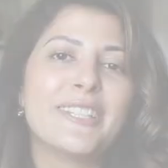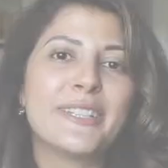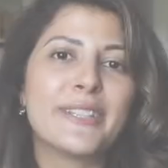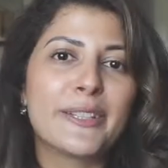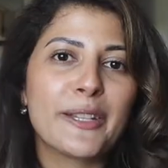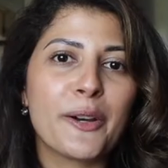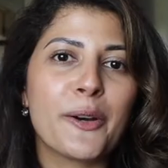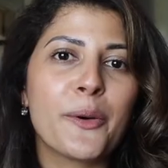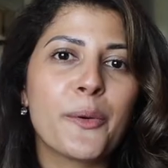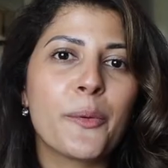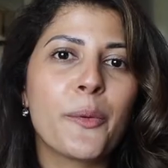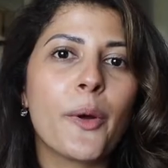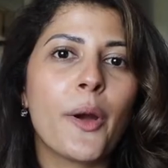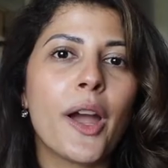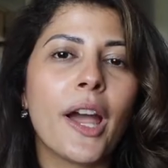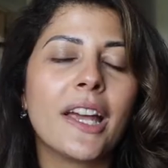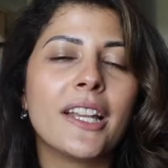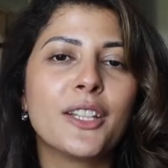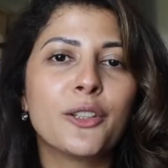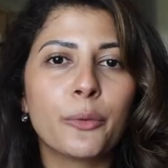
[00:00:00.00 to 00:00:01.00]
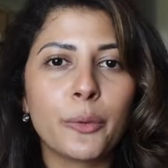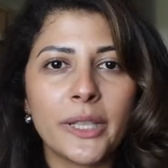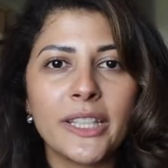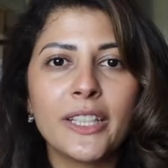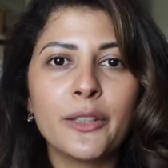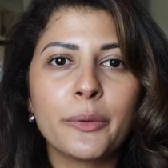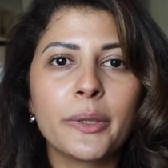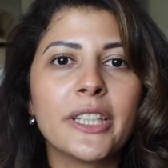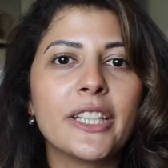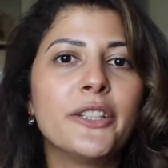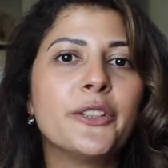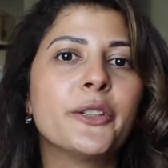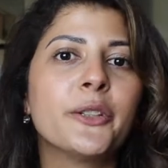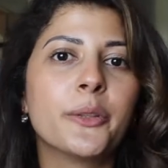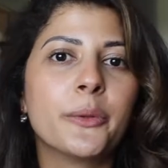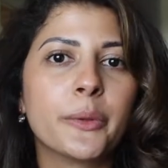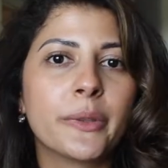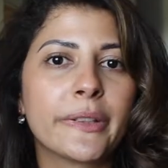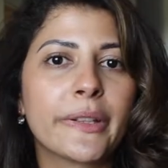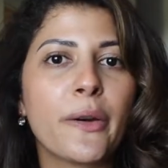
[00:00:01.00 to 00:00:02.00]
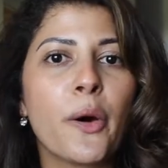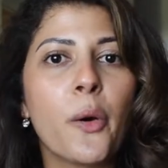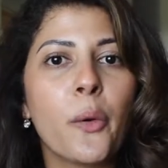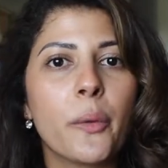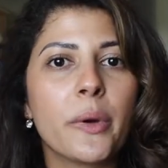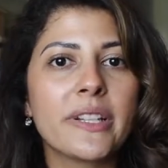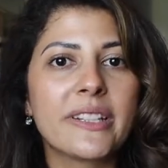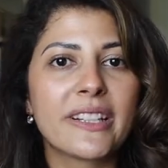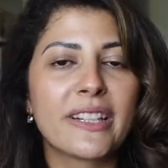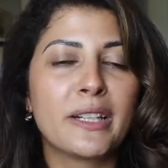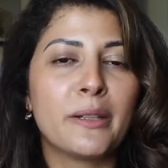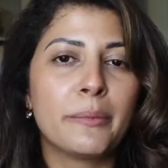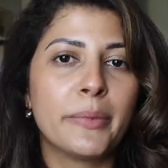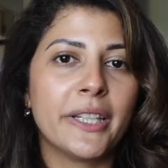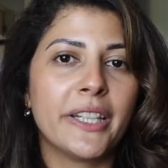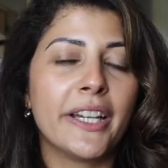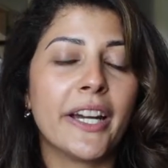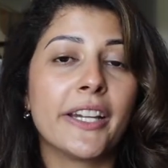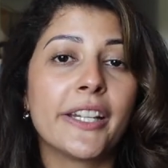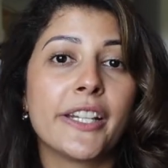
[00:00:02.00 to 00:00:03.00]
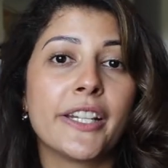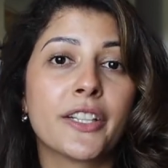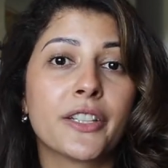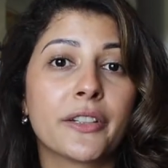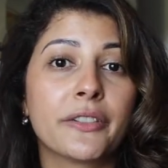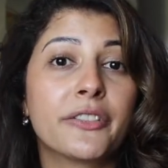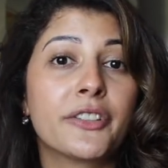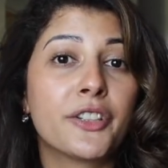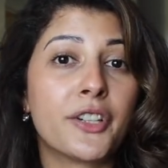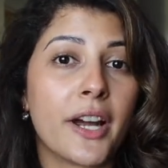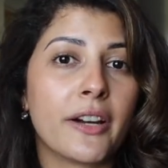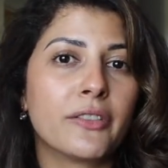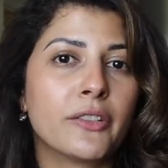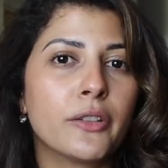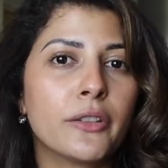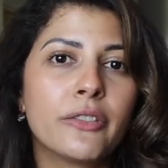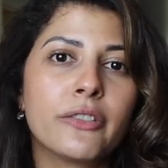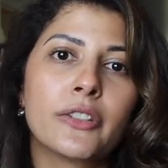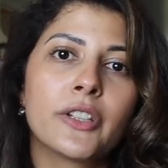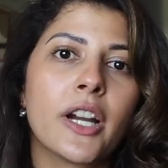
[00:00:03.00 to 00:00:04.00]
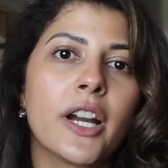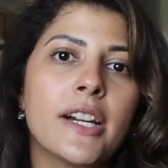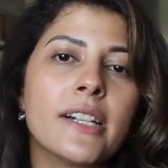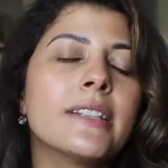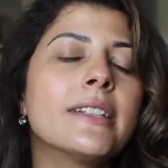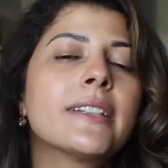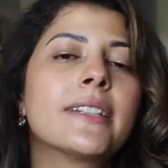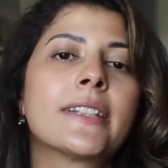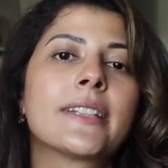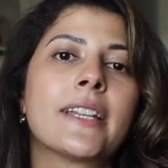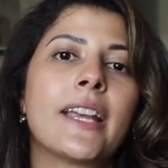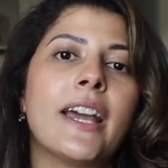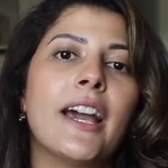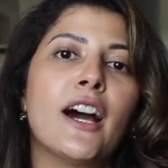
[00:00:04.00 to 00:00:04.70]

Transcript: So 2022 was always going to be a year of travel for us,